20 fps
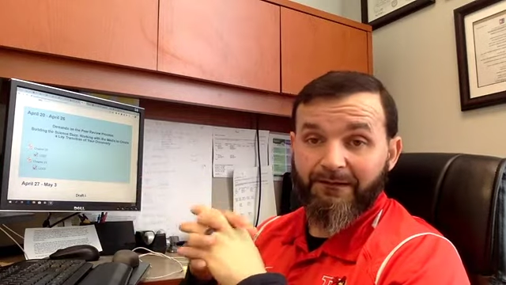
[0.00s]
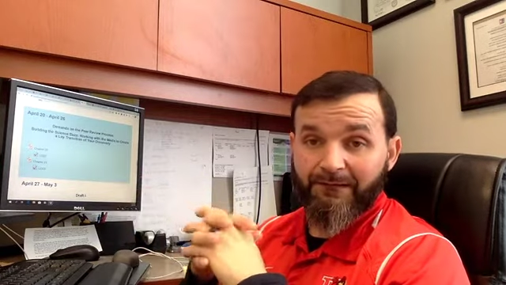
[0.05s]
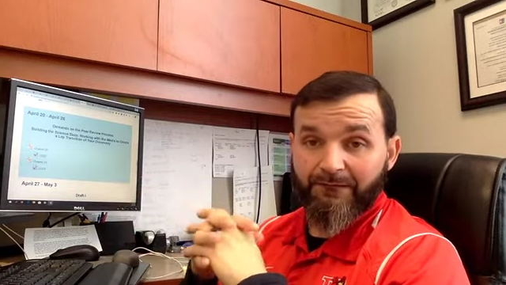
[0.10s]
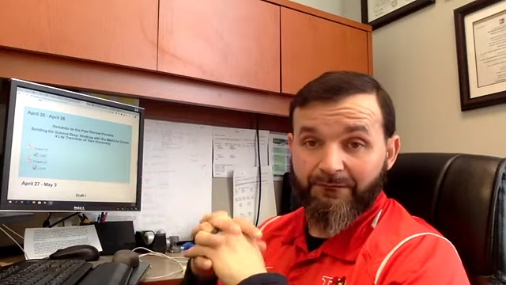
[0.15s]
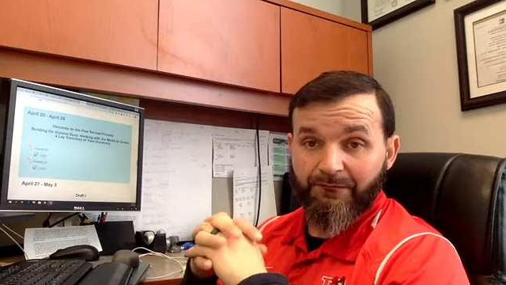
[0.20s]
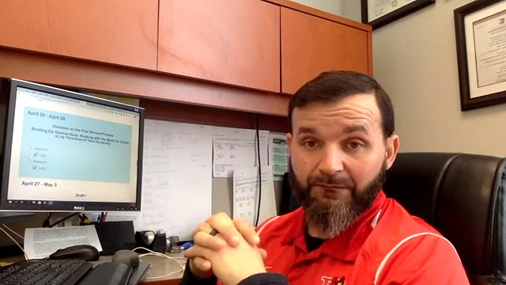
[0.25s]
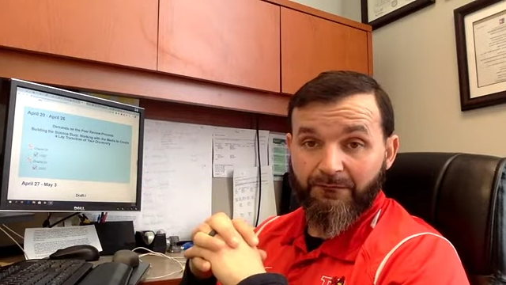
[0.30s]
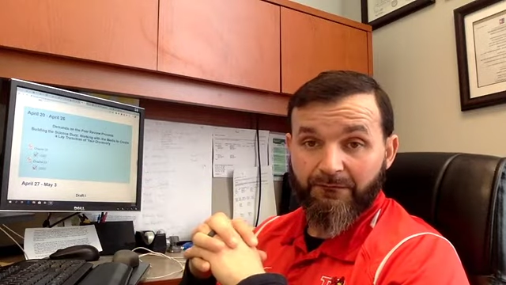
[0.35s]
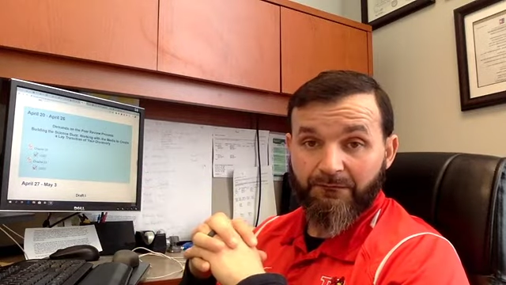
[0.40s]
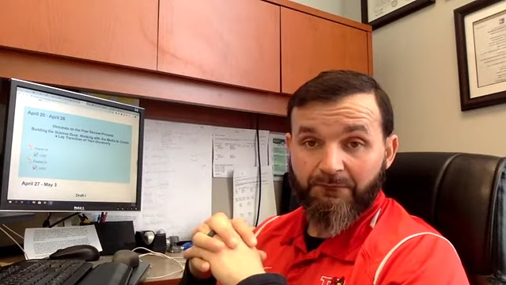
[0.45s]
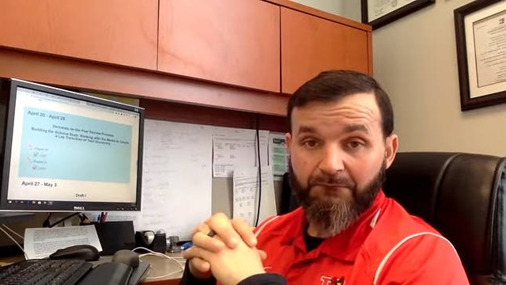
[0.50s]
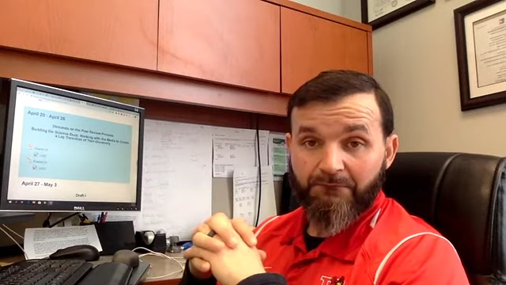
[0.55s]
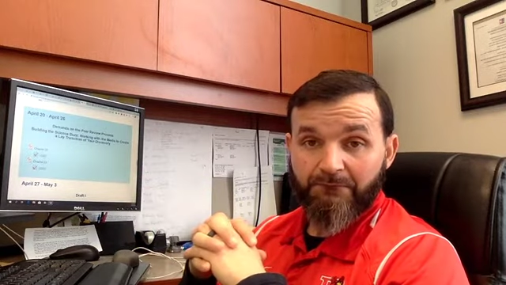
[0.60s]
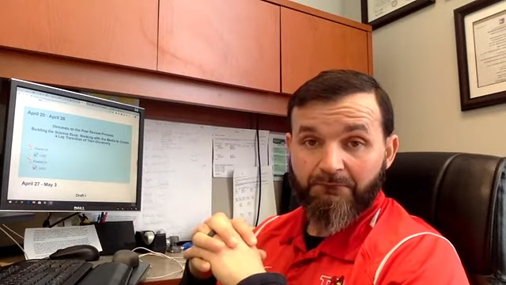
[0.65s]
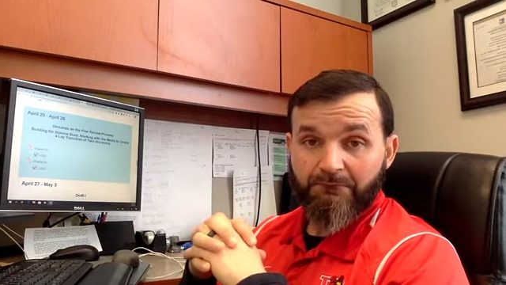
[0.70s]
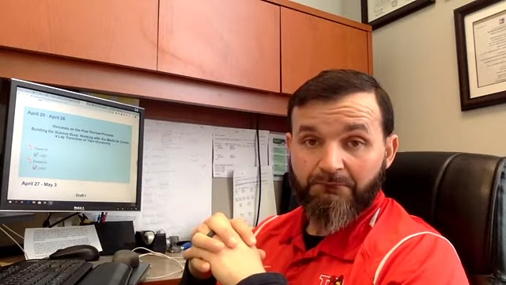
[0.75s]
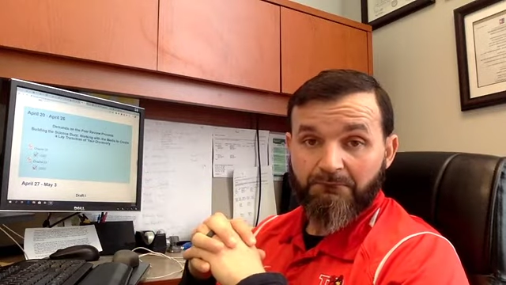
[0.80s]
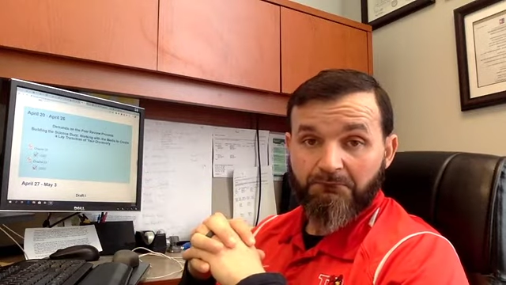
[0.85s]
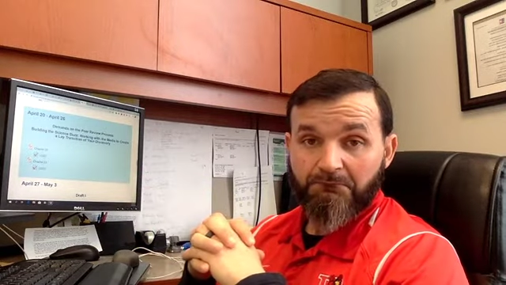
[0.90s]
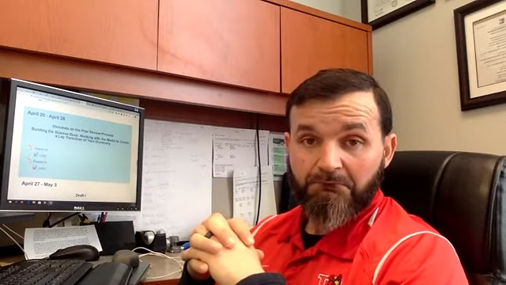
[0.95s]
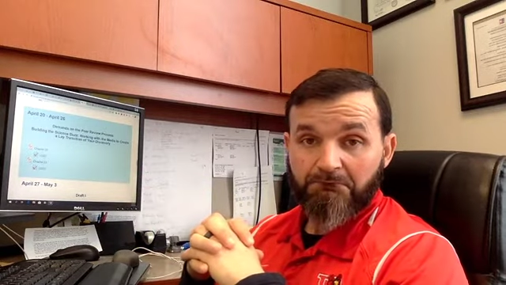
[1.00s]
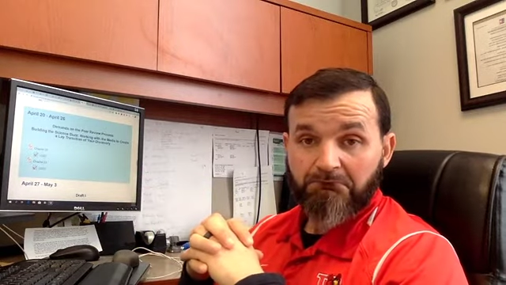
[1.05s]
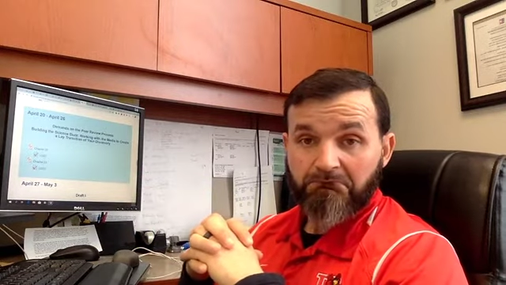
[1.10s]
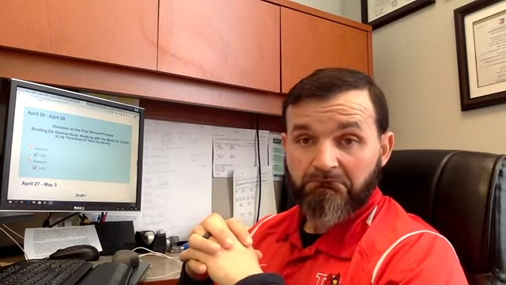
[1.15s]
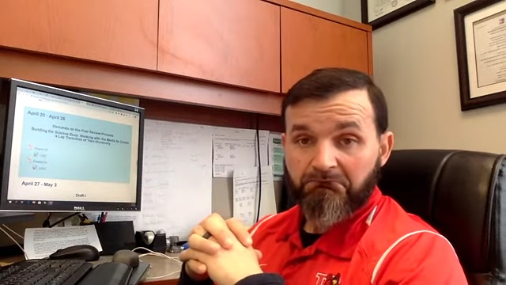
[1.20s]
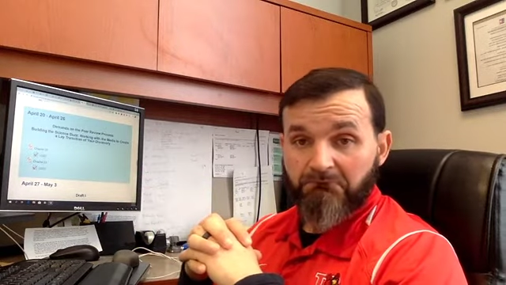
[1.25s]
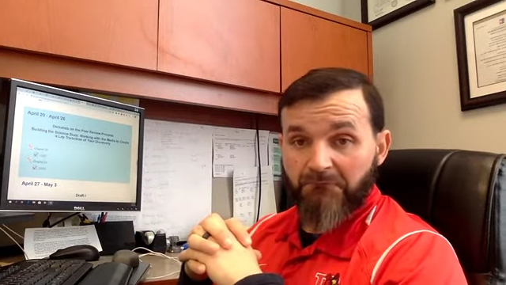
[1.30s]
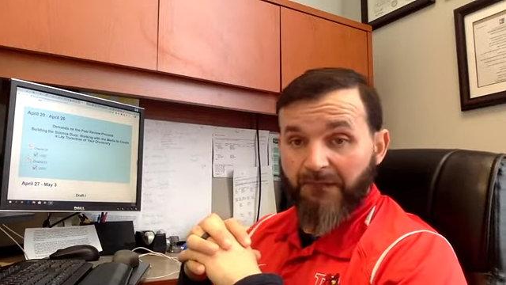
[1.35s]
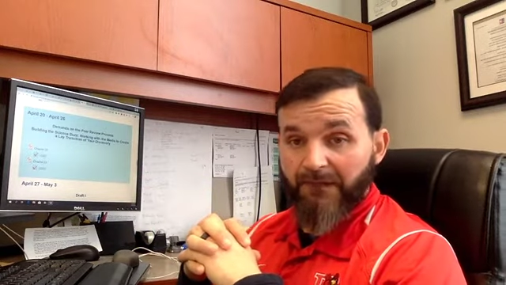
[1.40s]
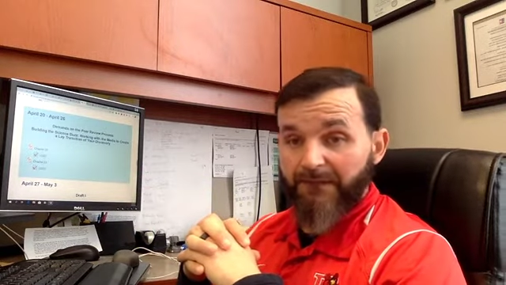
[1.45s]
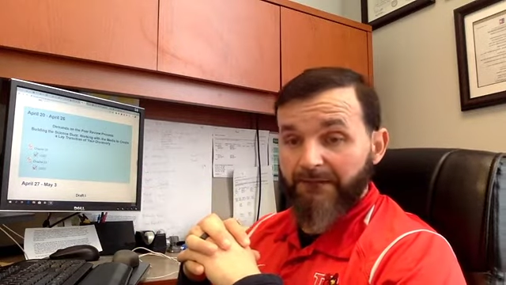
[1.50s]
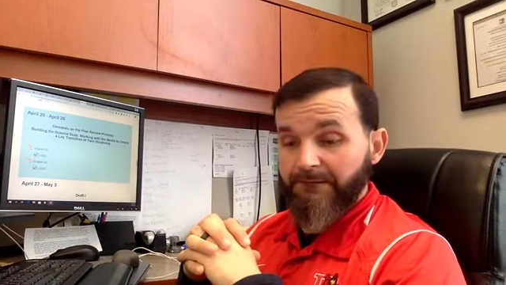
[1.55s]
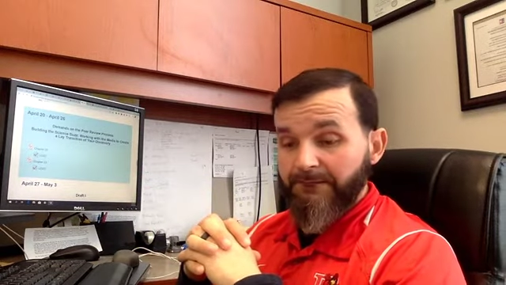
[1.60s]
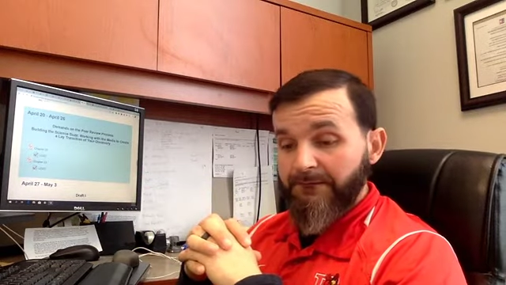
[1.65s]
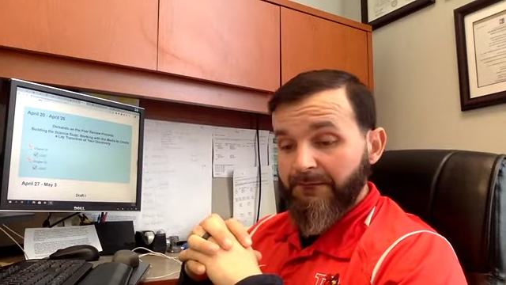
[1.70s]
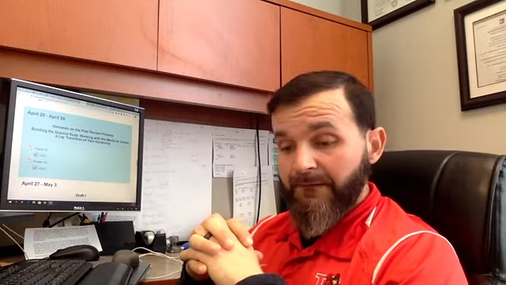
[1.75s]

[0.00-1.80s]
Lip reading: give you, right?